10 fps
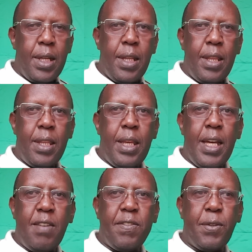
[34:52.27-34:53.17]

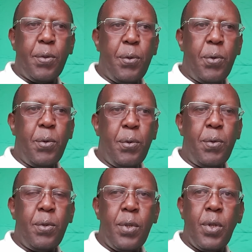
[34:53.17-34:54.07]
Therefore,
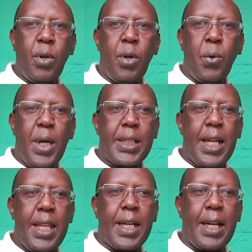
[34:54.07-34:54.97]
who or what are
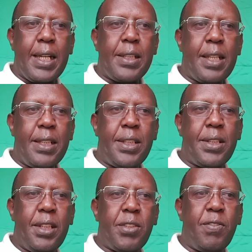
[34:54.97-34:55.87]
the
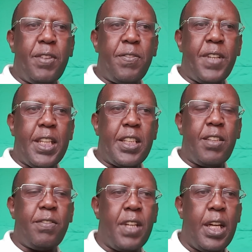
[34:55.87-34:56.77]
characteristics of
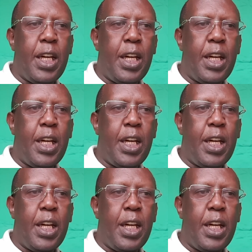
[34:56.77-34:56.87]
effective